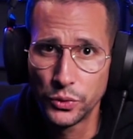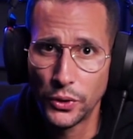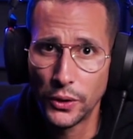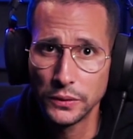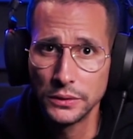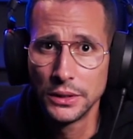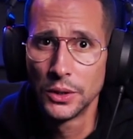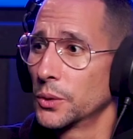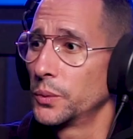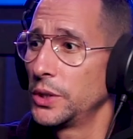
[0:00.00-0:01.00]
phone,
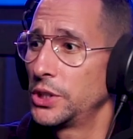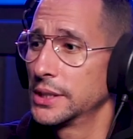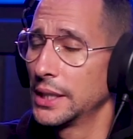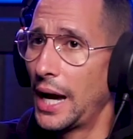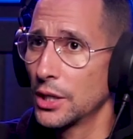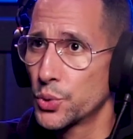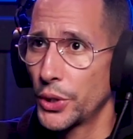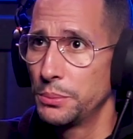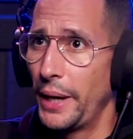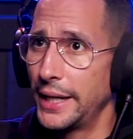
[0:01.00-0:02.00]
which is an
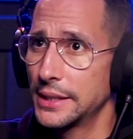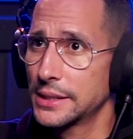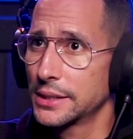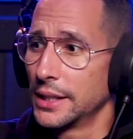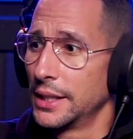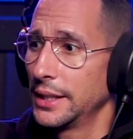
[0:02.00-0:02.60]
Android based.